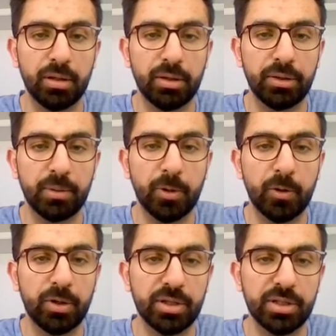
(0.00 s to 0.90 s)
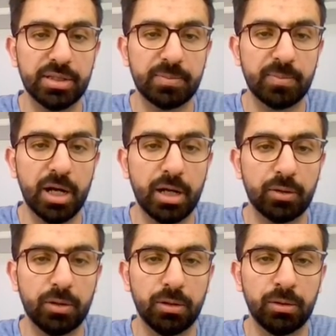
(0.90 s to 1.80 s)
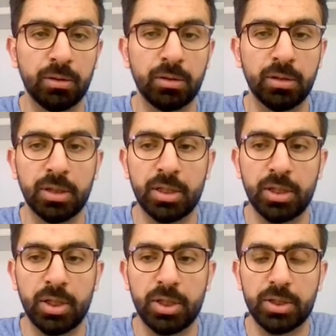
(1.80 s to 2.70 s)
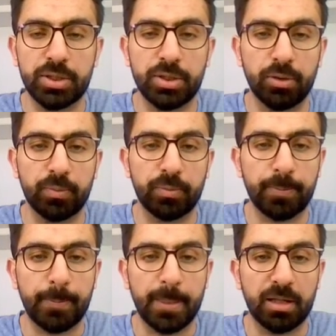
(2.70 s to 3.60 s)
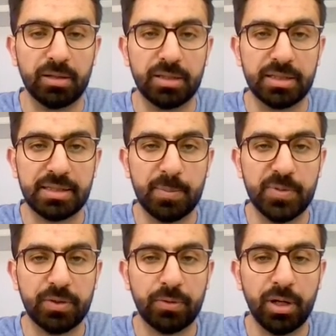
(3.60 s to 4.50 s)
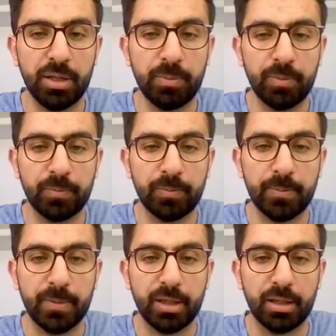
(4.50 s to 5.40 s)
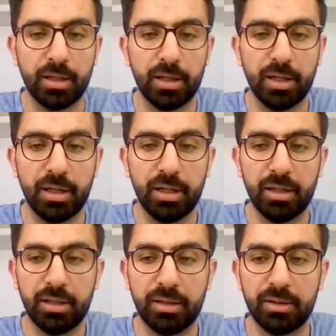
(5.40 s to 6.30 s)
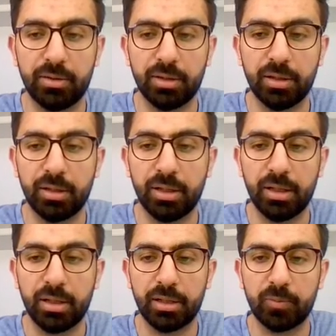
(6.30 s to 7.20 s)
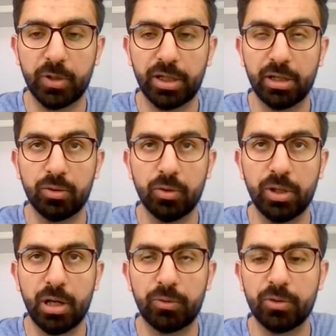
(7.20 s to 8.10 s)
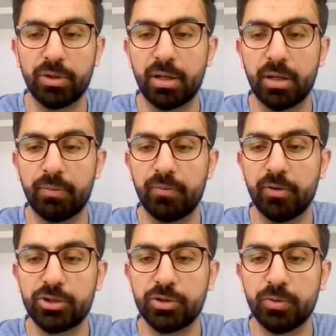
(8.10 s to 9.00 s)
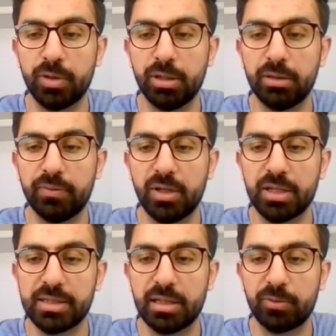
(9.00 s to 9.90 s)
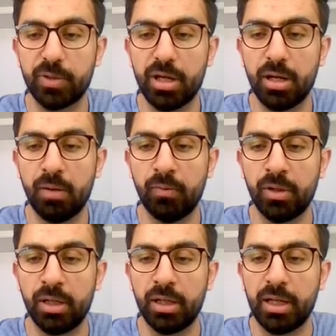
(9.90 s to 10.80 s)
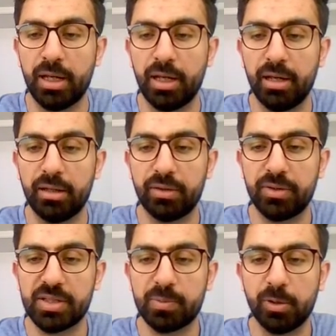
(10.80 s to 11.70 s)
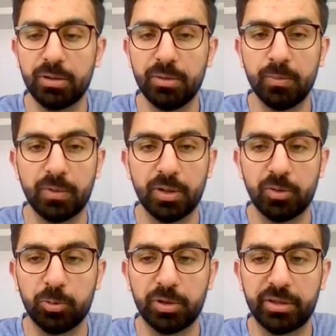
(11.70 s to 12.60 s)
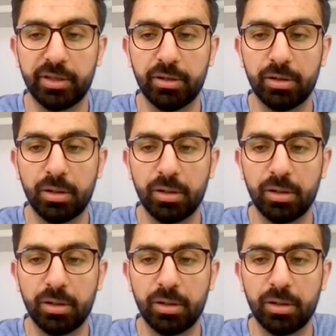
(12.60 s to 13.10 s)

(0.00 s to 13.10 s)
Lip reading: the power is back on. So let's subscribe, and we can go now to the virtual device that we have, and in this bottom it will turn